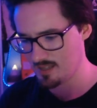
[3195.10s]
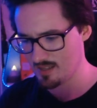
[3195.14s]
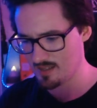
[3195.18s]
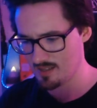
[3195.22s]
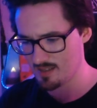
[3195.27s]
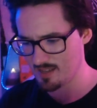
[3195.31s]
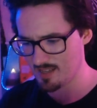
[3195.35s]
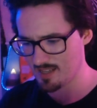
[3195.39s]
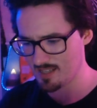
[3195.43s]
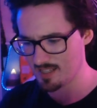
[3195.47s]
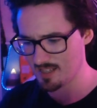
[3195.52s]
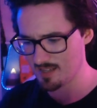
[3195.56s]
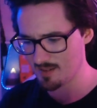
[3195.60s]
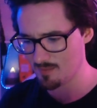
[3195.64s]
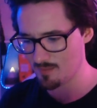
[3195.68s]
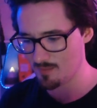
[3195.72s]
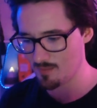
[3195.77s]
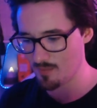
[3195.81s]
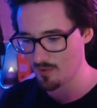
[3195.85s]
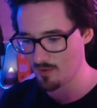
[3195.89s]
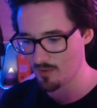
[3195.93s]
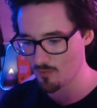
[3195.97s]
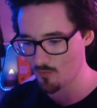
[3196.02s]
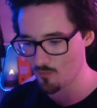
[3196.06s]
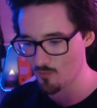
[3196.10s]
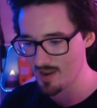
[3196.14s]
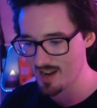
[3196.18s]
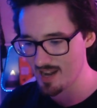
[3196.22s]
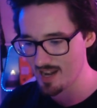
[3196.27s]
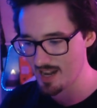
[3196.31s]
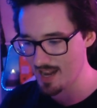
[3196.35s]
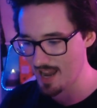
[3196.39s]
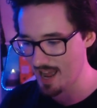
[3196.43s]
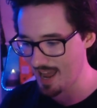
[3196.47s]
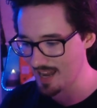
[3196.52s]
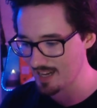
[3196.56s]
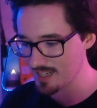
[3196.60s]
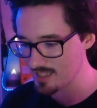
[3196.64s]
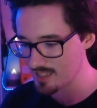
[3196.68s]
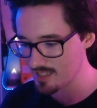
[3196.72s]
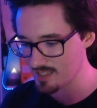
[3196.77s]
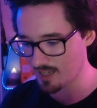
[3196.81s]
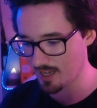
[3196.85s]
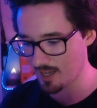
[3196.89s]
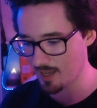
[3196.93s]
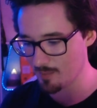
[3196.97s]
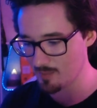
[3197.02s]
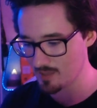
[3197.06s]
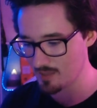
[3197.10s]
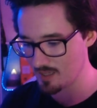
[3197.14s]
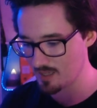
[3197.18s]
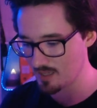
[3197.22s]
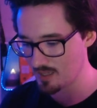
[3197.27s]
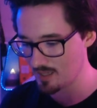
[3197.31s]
Is it both written and typed?